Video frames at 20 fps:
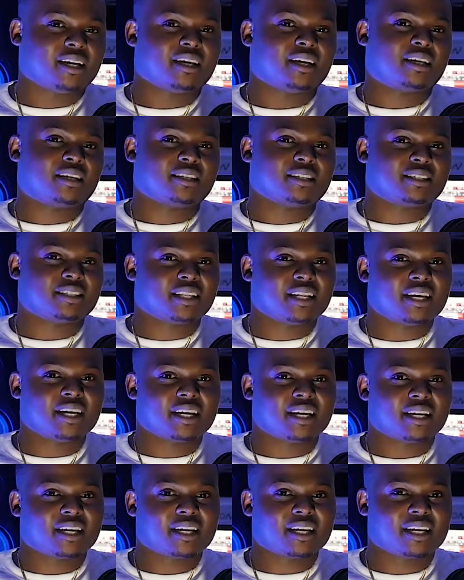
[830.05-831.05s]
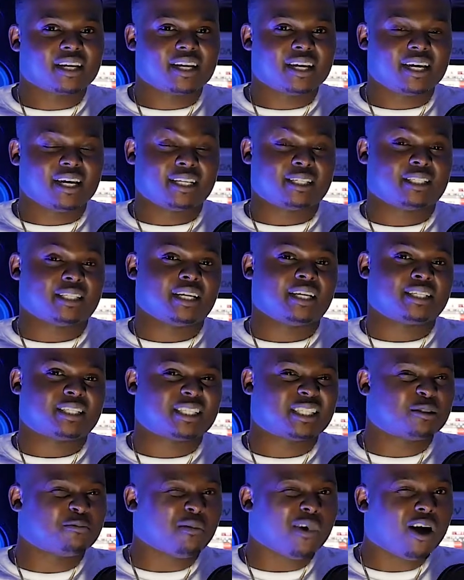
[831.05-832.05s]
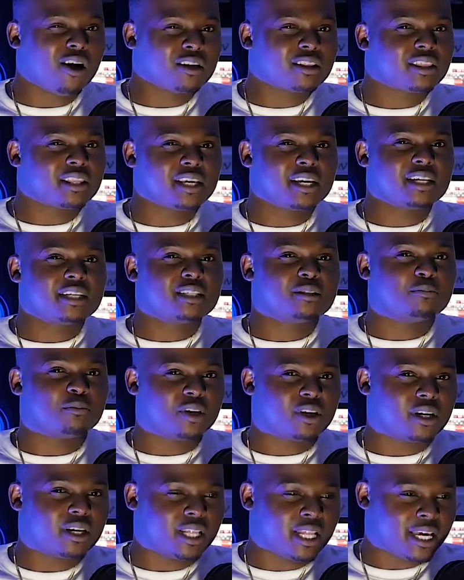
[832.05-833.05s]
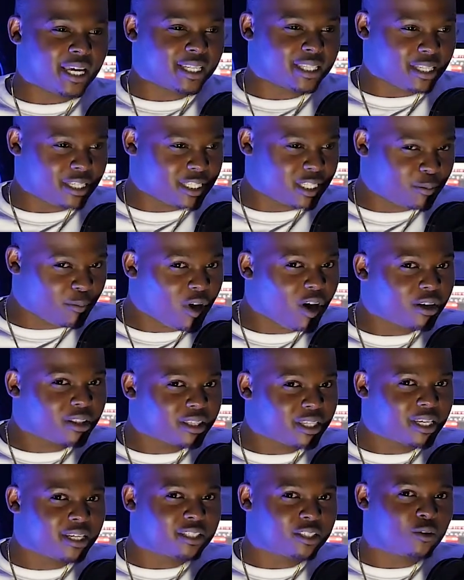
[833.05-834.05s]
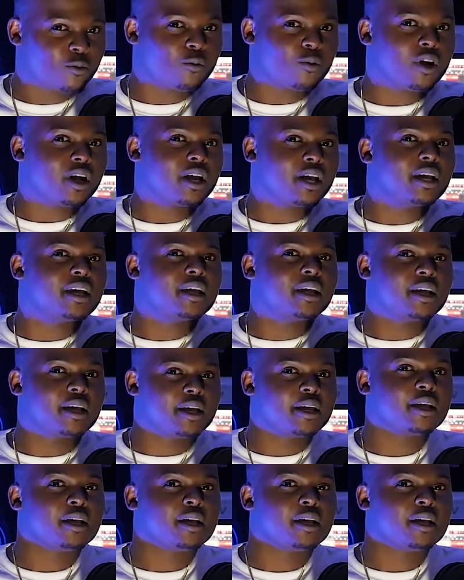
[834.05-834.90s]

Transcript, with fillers: And it's like, it's it's small things, but, like, the small things are what